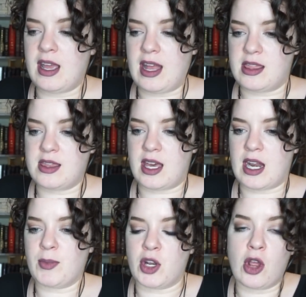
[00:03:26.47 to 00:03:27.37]
and
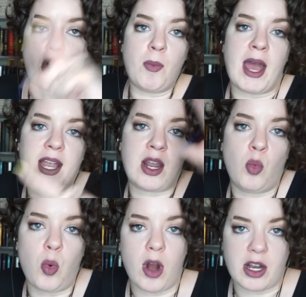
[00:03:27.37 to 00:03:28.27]
then I'm gonna go back
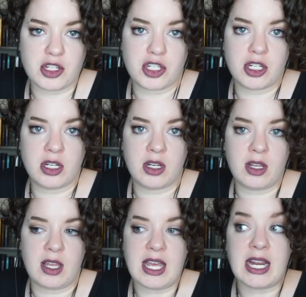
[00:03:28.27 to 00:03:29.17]
and watch
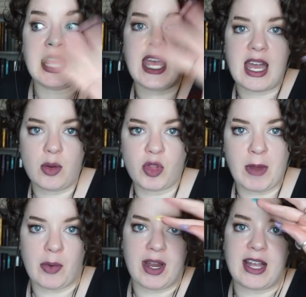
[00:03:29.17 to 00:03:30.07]
it again with
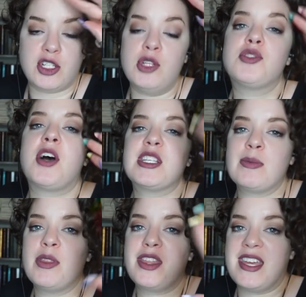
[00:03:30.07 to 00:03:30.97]
my reaction. You saw
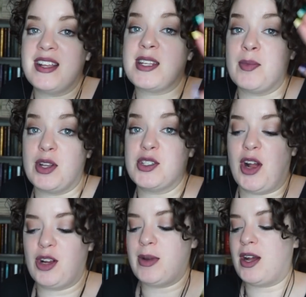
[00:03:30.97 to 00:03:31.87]
some of the things that I'm gonna
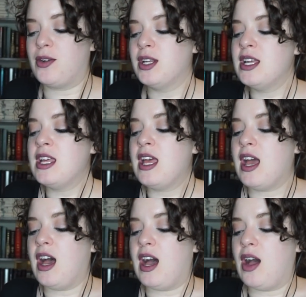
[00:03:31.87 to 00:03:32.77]
talk about
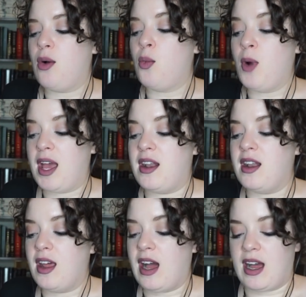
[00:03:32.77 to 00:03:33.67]
uh,
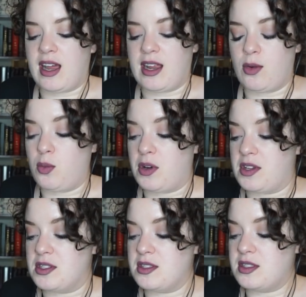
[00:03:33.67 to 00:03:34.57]
when I
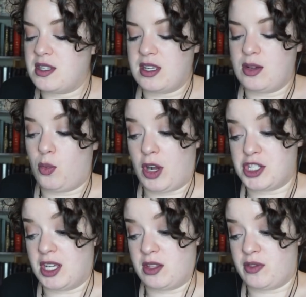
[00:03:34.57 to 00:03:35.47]
was
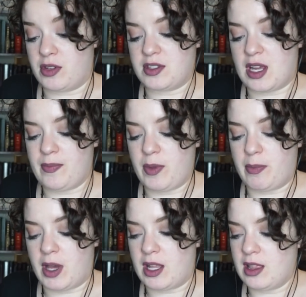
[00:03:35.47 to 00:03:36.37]
watching it the first time,
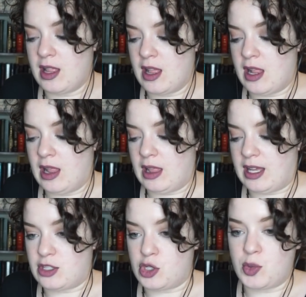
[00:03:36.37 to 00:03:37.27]
but
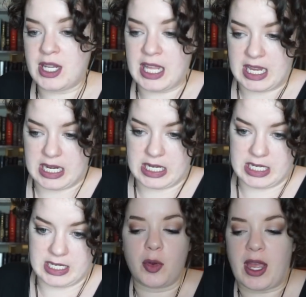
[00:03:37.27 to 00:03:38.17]
let's do it again.
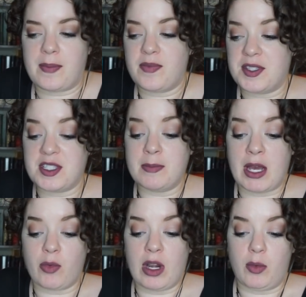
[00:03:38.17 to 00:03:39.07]
Okay, this is
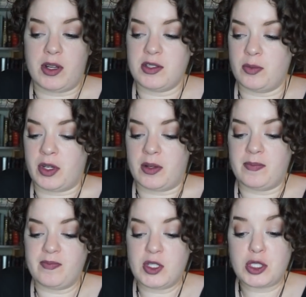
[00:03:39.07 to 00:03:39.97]
about where I was. I'm
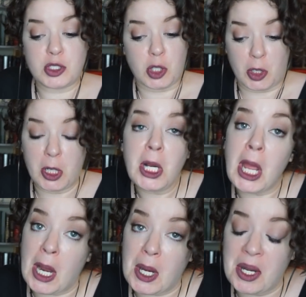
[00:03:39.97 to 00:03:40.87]
gonna start it
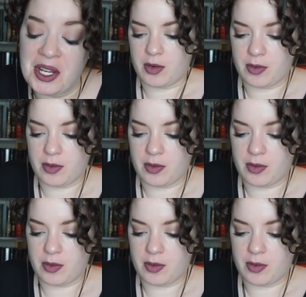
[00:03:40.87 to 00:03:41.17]
again.